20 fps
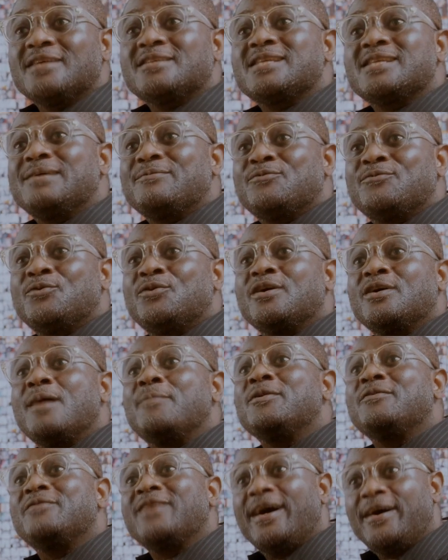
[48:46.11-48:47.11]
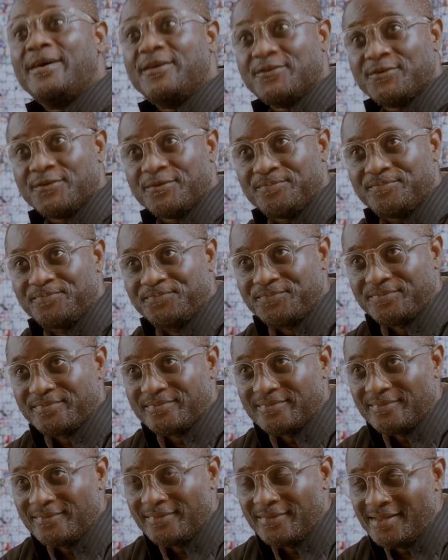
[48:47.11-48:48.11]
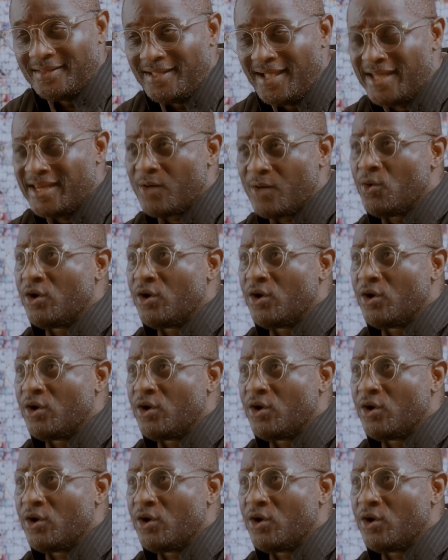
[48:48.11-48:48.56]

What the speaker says: asleep for a couple of hours, and I